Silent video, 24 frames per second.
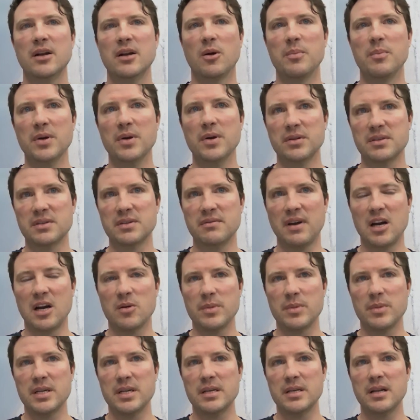built
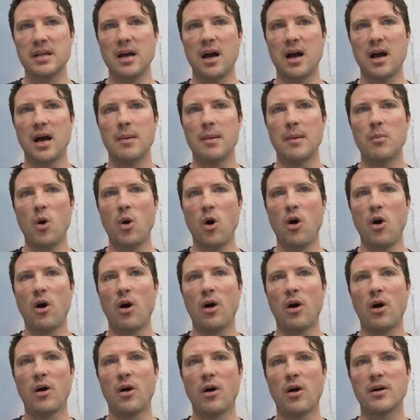environment,
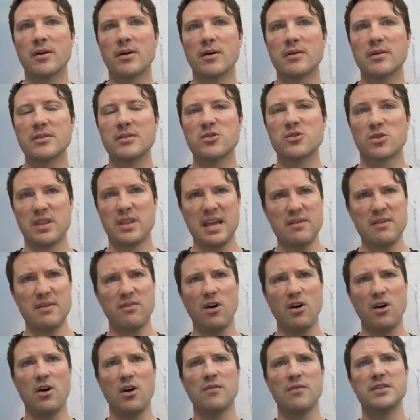they
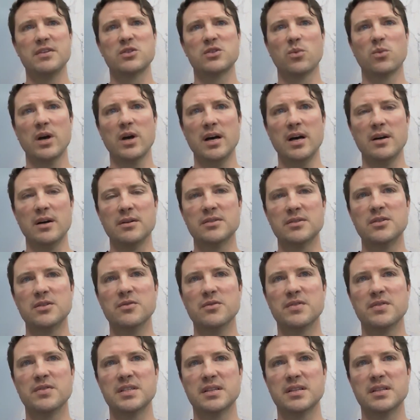evolve as well to
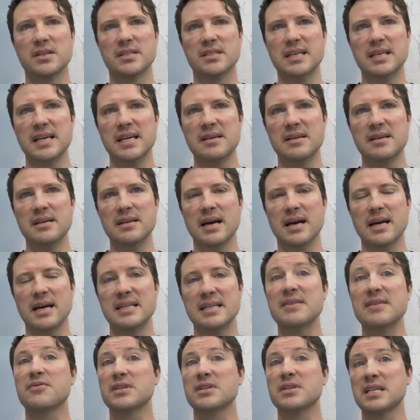facilitate
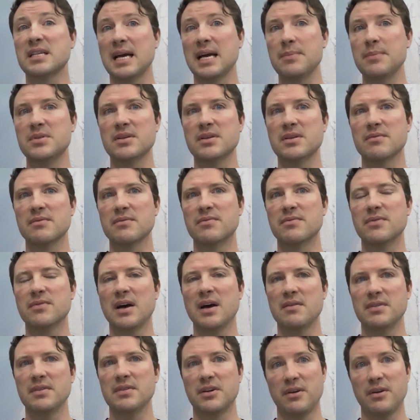different types of
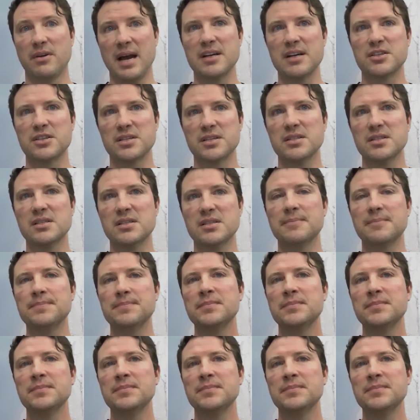interactions.